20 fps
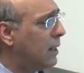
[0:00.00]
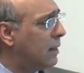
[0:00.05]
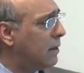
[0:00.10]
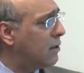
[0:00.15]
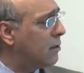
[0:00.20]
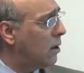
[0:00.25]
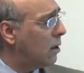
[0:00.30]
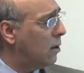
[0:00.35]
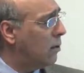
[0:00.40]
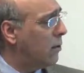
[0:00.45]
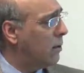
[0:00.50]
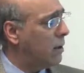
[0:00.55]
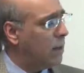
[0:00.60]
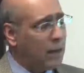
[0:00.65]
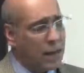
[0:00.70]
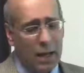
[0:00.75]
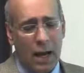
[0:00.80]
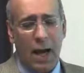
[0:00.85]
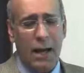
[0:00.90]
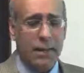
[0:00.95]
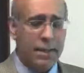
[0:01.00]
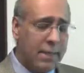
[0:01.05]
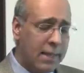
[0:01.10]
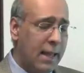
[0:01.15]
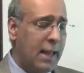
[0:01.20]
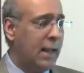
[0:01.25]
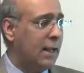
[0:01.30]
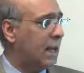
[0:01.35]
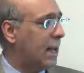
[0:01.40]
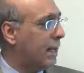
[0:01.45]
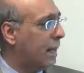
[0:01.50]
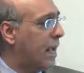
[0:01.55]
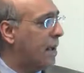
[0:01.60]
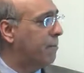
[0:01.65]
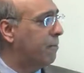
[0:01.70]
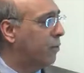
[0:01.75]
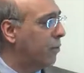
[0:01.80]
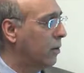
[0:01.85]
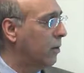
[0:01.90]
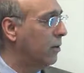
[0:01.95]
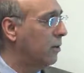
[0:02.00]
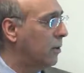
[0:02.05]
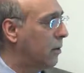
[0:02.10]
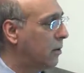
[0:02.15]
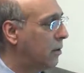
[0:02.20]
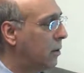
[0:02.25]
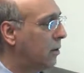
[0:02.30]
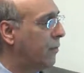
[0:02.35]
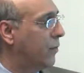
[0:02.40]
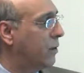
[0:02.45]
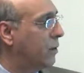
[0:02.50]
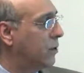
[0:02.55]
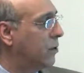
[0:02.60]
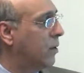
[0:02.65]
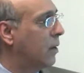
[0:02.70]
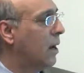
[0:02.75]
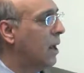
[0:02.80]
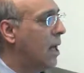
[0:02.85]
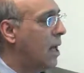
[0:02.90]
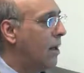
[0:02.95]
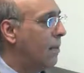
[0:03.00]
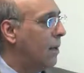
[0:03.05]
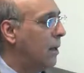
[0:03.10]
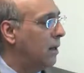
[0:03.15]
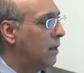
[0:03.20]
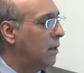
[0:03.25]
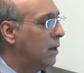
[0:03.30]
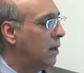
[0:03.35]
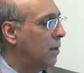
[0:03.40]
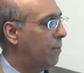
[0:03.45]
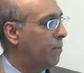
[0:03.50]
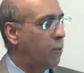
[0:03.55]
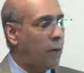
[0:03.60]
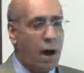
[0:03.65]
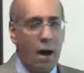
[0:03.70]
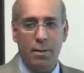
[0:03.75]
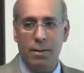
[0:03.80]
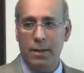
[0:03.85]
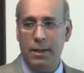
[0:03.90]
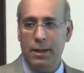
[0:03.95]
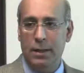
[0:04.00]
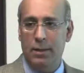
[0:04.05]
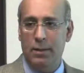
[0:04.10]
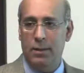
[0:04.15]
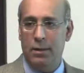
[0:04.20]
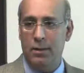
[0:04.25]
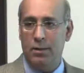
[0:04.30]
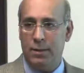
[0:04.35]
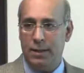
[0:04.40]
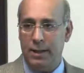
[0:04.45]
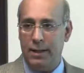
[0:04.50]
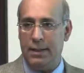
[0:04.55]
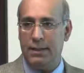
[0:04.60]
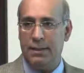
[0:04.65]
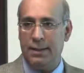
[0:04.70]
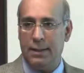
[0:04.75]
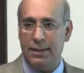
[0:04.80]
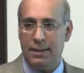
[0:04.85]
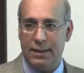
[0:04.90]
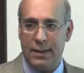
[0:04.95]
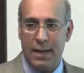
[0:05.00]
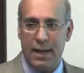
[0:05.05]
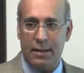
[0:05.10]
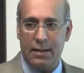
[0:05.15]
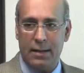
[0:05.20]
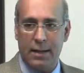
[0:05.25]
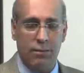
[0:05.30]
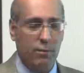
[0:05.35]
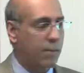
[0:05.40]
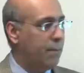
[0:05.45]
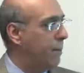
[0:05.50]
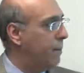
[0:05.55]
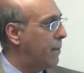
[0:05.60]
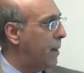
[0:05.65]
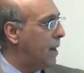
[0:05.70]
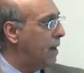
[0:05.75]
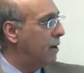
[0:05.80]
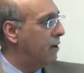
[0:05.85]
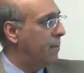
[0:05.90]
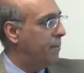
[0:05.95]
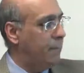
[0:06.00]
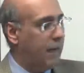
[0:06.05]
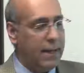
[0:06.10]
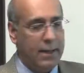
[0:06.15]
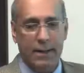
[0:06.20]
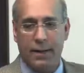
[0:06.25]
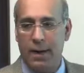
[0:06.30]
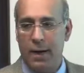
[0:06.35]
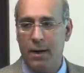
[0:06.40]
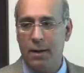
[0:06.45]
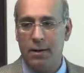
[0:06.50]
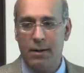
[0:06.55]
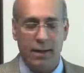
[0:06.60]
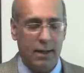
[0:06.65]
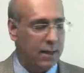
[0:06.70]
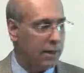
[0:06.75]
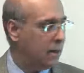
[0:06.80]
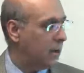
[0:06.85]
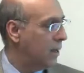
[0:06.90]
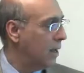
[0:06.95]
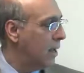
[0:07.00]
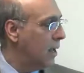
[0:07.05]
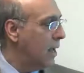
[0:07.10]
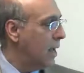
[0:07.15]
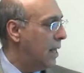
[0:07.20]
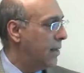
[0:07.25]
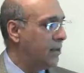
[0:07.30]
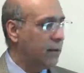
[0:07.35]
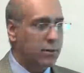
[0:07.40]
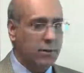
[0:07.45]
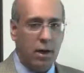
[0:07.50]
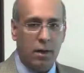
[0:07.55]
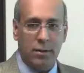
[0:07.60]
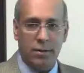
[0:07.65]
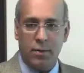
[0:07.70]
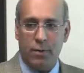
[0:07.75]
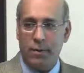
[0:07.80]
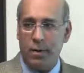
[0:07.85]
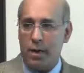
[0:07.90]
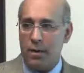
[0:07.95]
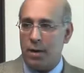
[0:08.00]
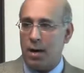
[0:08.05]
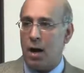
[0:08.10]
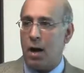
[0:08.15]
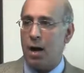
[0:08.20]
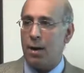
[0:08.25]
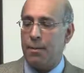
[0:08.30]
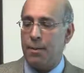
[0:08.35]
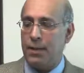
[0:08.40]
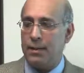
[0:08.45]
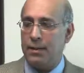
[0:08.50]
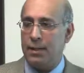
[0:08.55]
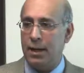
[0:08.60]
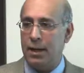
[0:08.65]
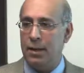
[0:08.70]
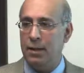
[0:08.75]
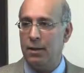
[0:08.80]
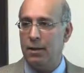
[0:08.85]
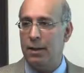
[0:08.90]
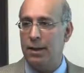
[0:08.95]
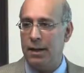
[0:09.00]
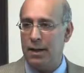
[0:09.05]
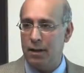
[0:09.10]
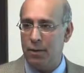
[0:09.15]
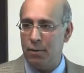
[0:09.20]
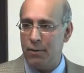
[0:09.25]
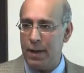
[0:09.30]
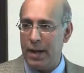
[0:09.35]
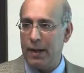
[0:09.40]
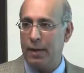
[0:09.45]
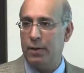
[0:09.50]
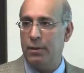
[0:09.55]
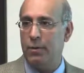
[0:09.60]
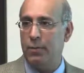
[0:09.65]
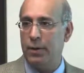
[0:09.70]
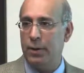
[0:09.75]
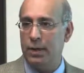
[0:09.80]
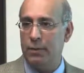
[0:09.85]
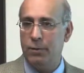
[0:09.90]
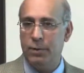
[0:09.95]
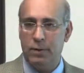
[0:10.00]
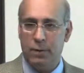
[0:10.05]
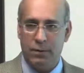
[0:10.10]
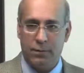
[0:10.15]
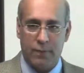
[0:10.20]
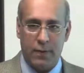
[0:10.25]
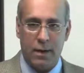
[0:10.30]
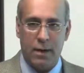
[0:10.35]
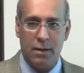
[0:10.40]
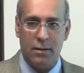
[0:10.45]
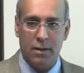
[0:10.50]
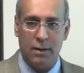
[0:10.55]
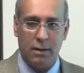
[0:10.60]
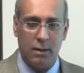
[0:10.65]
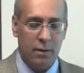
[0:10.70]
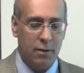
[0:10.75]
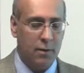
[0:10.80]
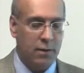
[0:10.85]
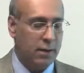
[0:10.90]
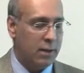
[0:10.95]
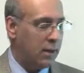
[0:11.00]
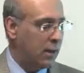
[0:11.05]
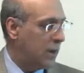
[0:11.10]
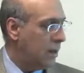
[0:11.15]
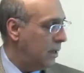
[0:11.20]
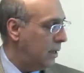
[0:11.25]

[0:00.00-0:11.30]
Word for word: so I think I can't prove, you know, know for sure, but you know, probably lutein and zeaxanthin will be better than beta carotene. And there's also another arm of the study looking at omega three, which is found, you know, in,